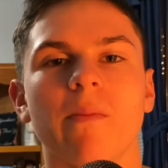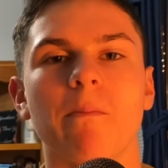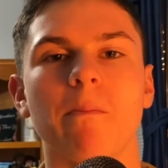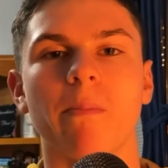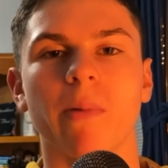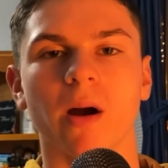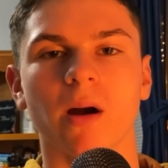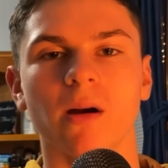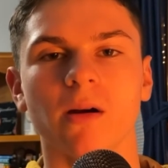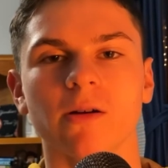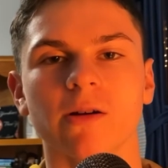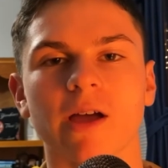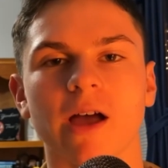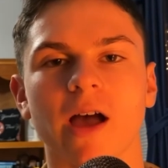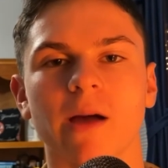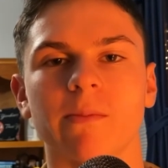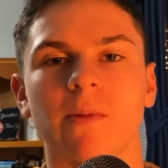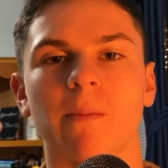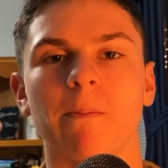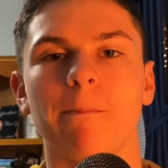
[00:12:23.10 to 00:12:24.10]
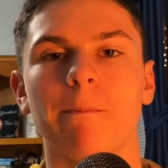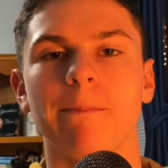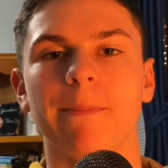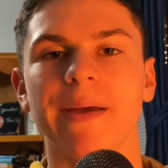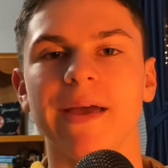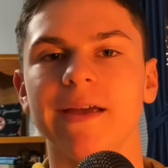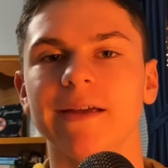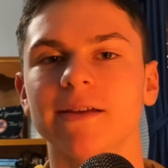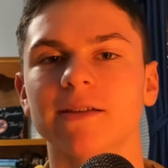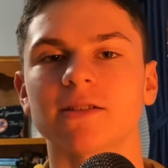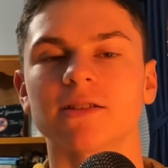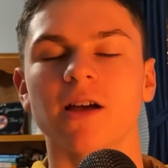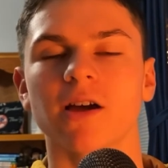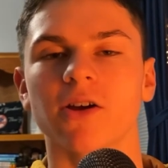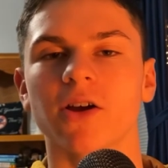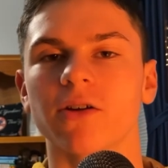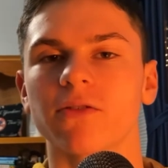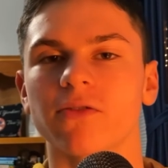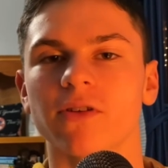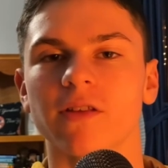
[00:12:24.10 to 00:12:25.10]
The bird, I'm a big
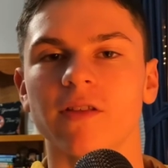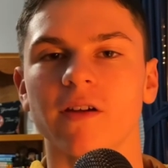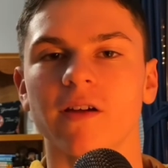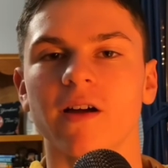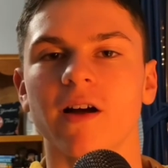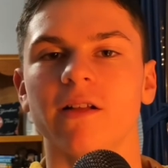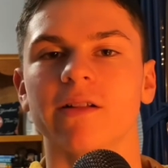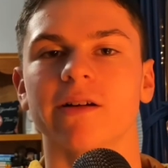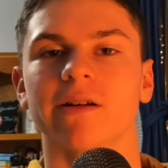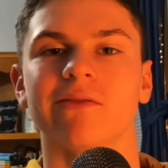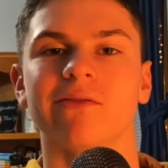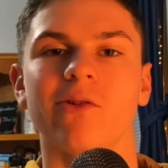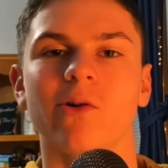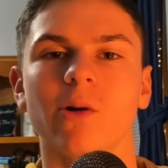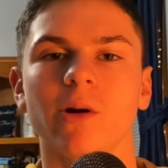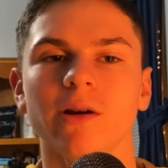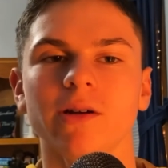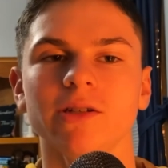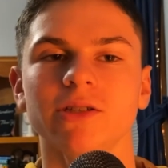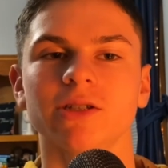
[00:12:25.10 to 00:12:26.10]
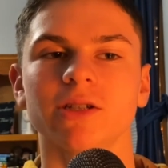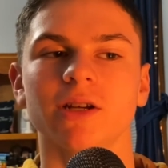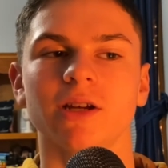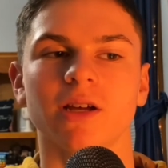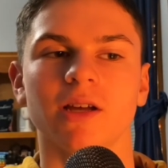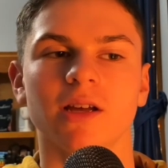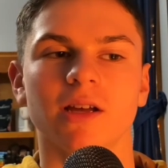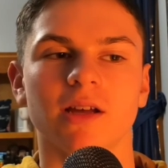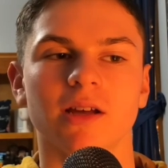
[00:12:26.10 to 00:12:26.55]
sucker for the color of orange.